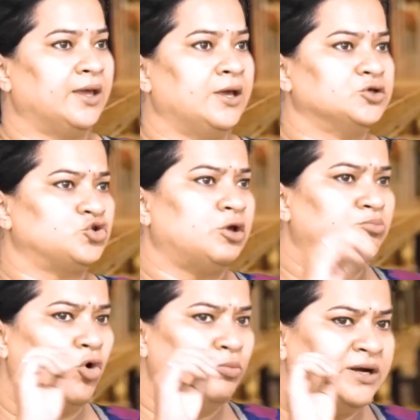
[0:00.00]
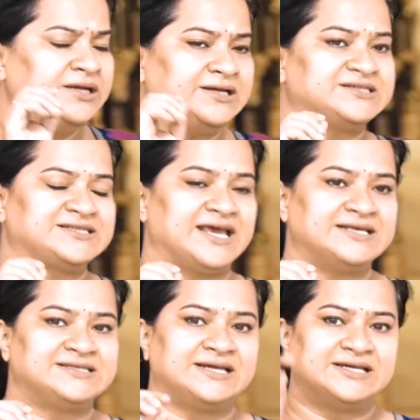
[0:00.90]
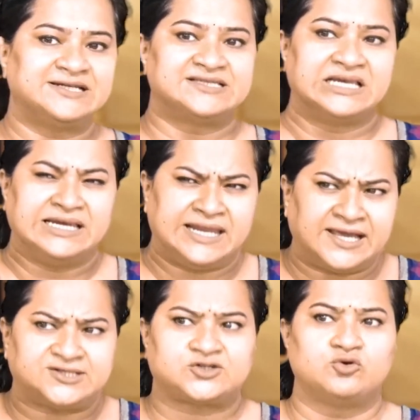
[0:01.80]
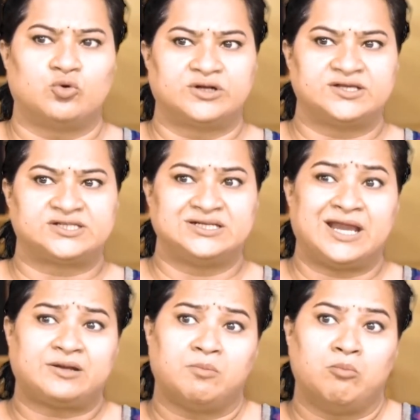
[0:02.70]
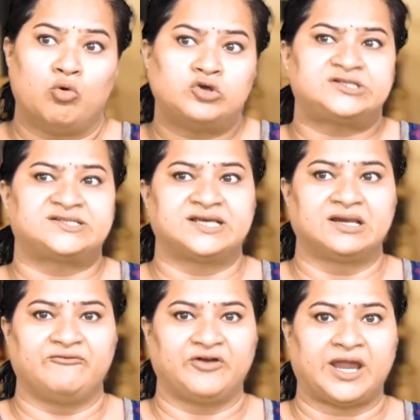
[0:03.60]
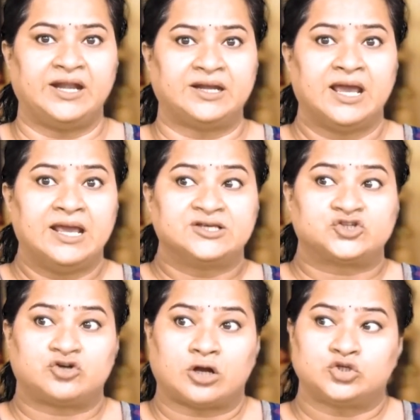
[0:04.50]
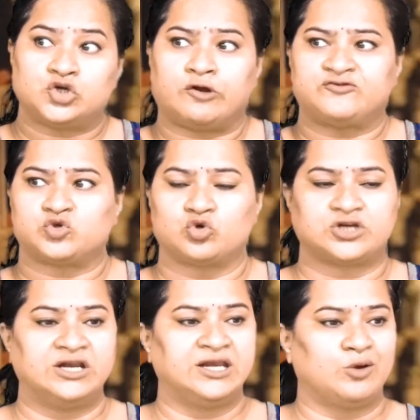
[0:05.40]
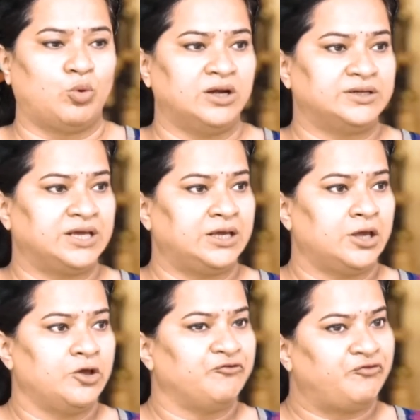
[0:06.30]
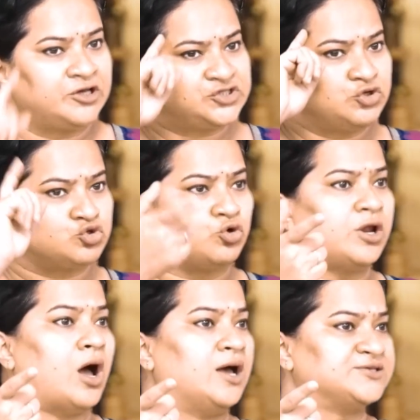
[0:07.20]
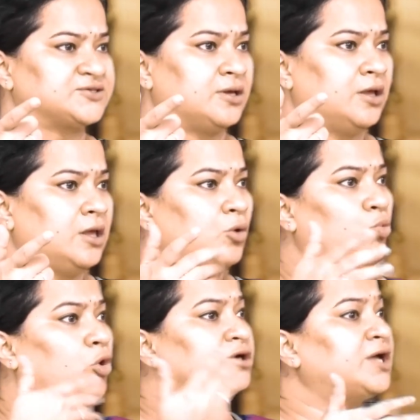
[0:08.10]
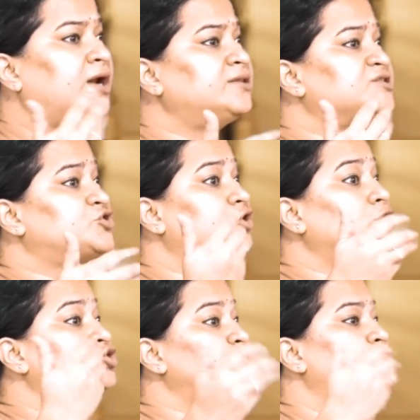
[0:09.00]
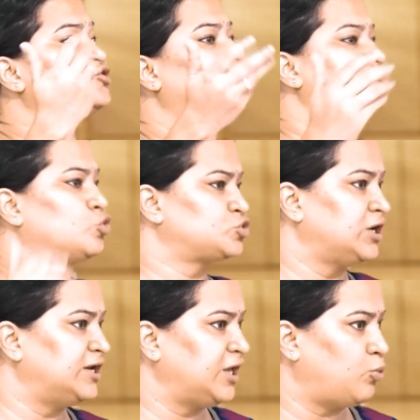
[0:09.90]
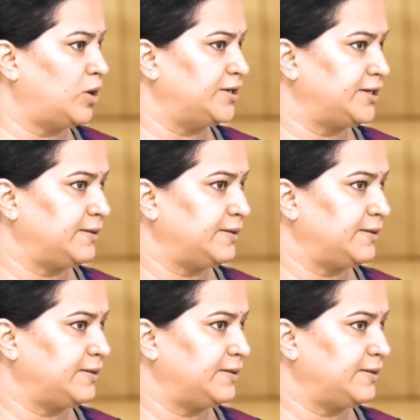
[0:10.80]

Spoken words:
So the moment it says that it is least noticed yet most significant structure of social inequality, first you should ask, what are the structures of social inequality?